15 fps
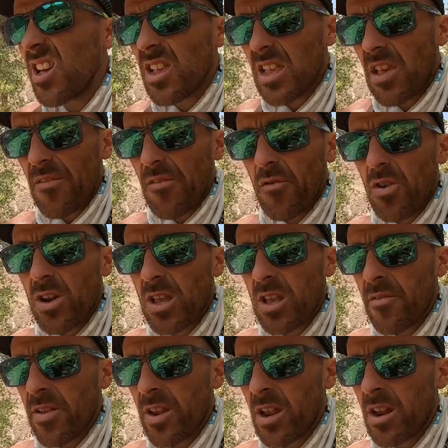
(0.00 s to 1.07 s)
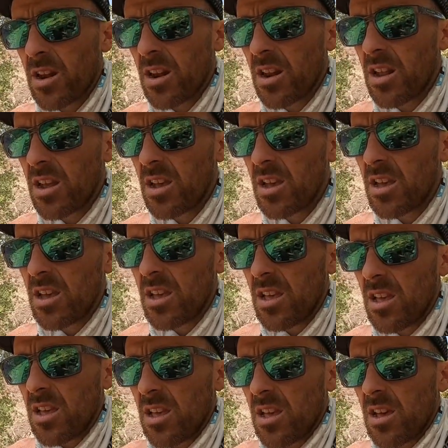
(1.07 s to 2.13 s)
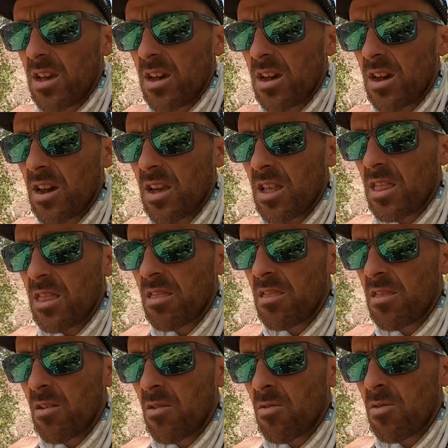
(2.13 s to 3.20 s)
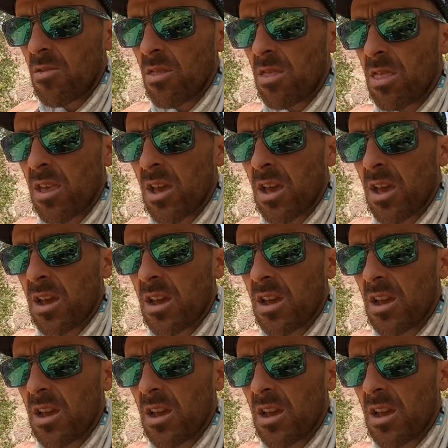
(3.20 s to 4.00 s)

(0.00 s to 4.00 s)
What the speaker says: 7:47 in. I don't think